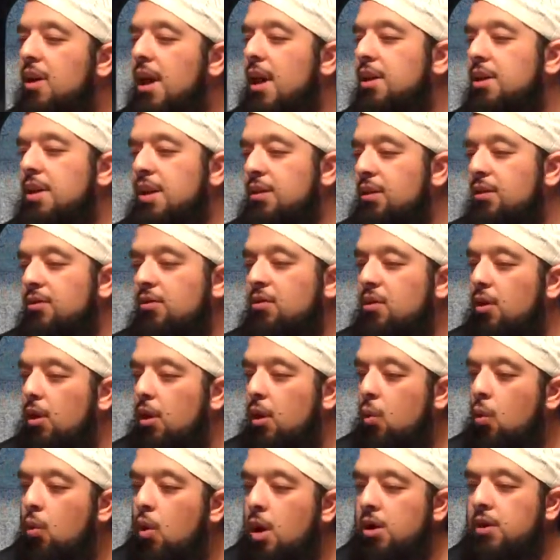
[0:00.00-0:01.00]
and this is
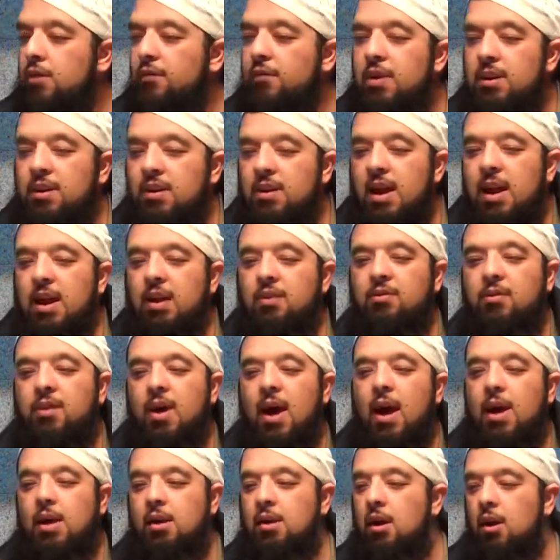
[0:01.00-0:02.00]
one of the things
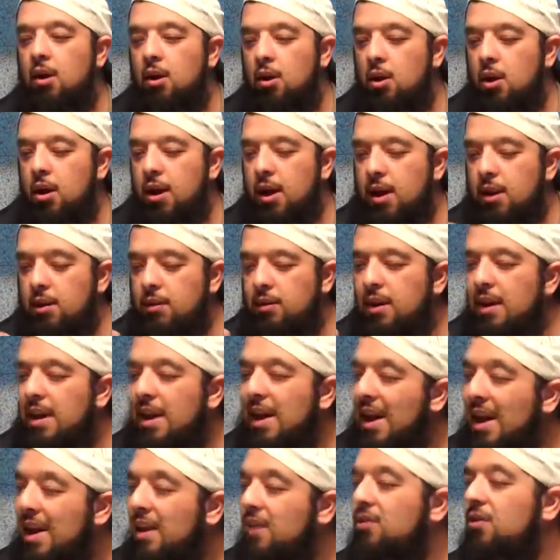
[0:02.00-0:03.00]
that it's
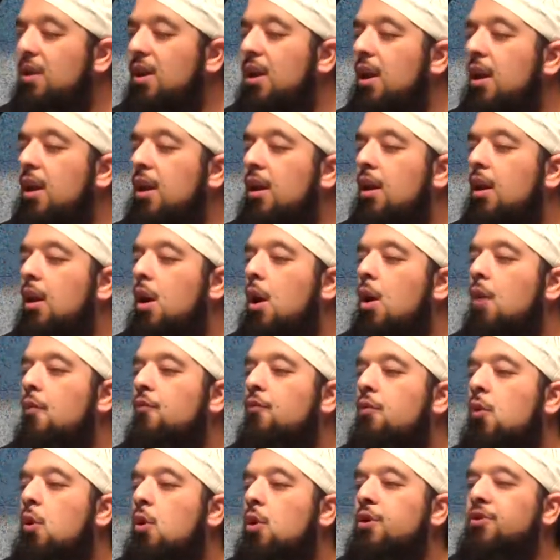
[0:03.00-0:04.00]
easy
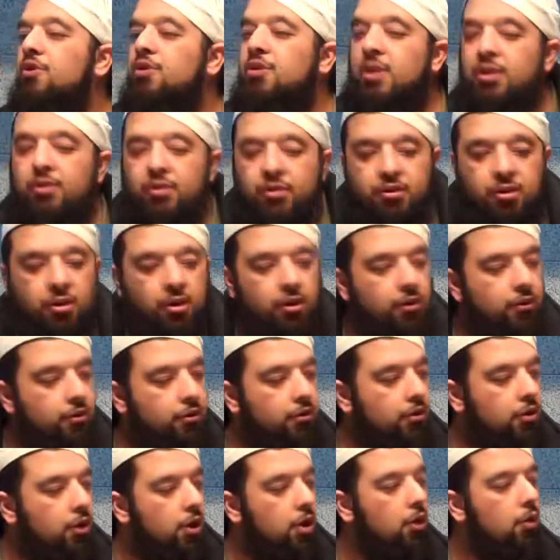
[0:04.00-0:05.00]
for
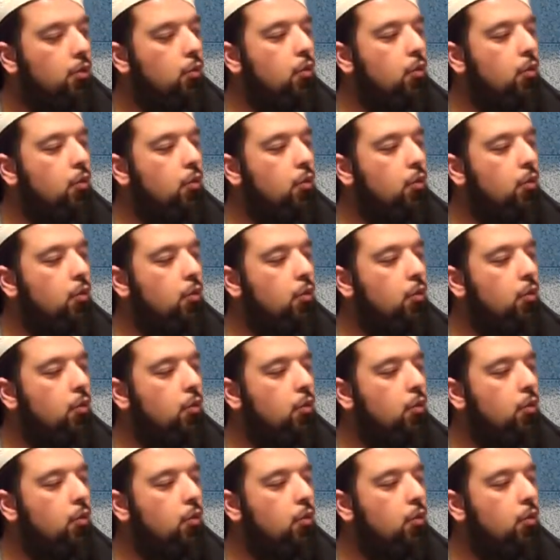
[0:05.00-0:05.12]
sisters